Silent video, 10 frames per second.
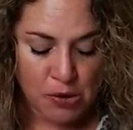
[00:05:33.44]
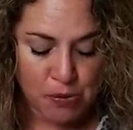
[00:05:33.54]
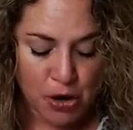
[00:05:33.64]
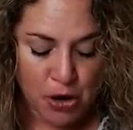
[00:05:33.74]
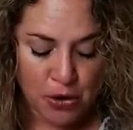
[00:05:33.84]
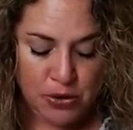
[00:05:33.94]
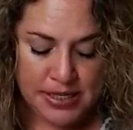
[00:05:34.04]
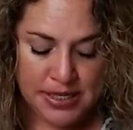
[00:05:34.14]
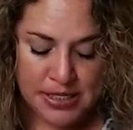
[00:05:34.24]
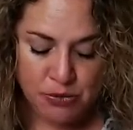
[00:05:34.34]
Prose
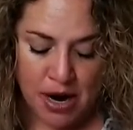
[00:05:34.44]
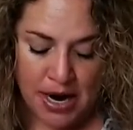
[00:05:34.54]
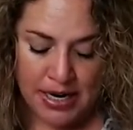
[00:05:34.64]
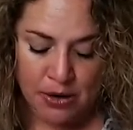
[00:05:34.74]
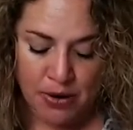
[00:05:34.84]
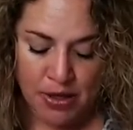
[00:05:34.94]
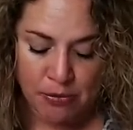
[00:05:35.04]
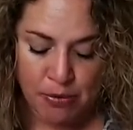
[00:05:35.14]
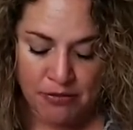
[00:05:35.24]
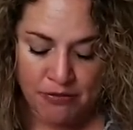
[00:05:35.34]
is writing with
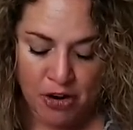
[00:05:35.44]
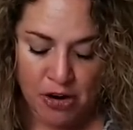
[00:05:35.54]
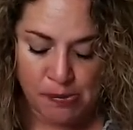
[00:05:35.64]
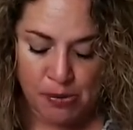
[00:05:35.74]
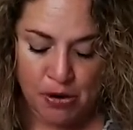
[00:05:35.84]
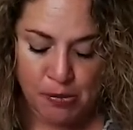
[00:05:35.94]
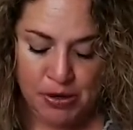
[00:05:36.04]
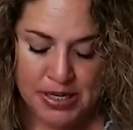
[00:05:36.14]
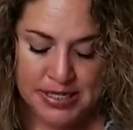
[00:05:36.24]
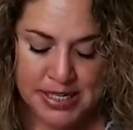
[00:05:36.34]
preferable
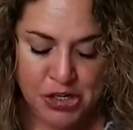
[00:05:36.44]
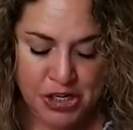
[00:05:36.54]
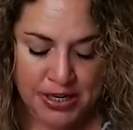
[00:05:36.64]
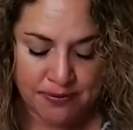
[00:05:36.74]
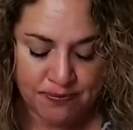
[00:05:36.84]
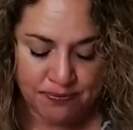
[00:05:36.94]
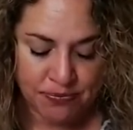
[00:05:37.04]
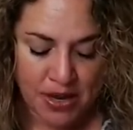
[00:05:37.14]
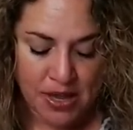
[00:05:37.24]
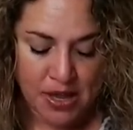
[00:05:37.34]
precision.
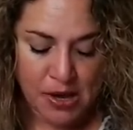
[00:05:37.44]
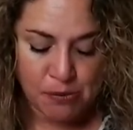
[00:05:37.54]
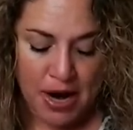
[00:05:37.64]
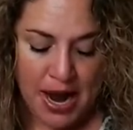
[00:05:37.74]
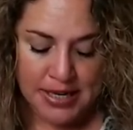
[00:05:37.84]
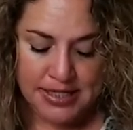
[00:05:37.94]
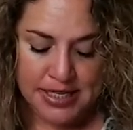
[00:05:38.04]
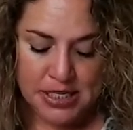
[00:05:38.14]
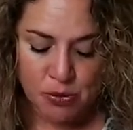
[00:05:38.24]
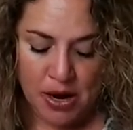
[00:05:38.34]

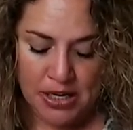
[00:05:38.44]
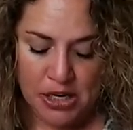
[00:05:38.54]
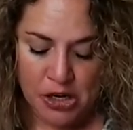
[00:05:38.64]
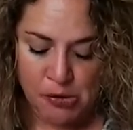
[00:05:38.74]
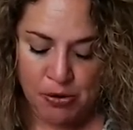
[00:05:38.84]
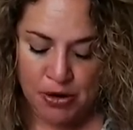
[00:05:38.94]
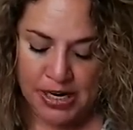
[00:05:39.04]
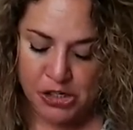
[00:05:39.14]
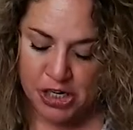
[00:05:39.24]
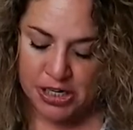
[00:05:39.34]
Practice what you
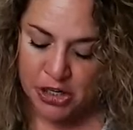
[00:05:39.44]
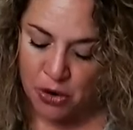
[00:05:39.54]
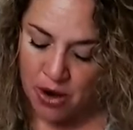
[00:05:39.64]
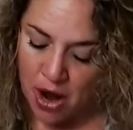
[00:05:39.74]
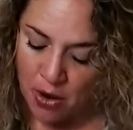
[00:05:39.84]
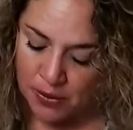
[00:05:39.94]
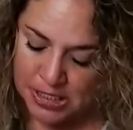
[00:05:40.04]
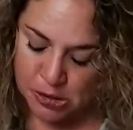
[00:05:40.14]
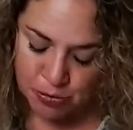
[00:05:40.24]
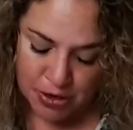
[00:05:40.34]
preach and don't
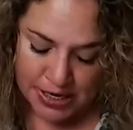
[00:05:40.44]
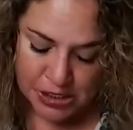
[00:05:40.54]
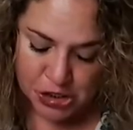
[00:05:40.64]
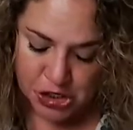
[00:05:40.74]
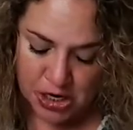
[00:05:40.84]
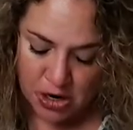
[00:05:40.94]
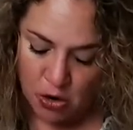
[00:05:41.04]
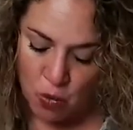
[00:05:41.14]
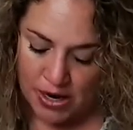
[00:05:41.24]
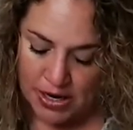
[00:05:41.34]
always preach
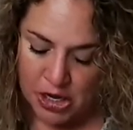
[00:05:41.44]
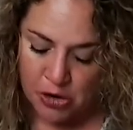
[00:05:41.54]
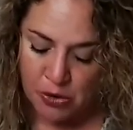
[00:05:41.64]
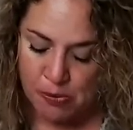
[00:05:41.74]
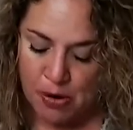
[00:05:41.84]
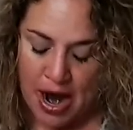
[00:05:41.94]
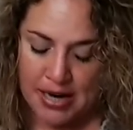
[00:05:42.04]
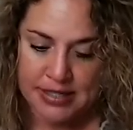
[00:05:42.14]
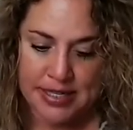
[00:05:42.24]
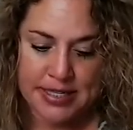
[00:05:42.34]
what you
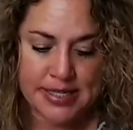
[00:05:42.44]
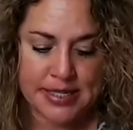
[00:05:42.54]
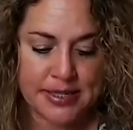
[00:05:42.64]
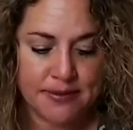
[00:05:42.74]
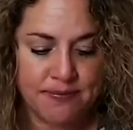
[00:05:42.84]
practice.